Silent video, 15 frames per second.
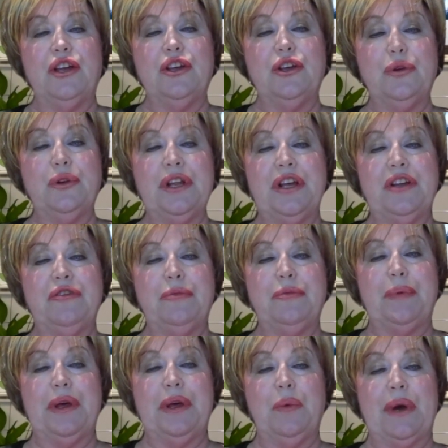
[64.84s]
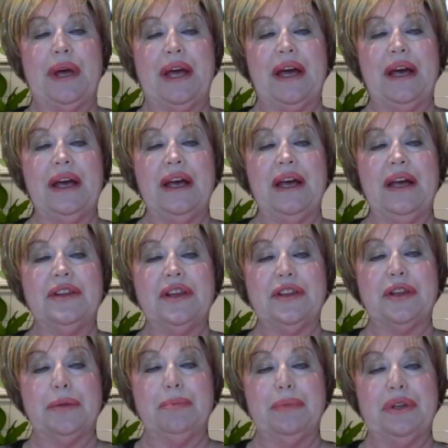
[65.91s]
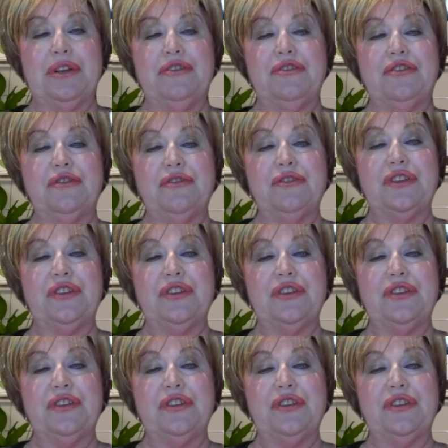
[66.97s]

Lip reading: you need to be aware that the minister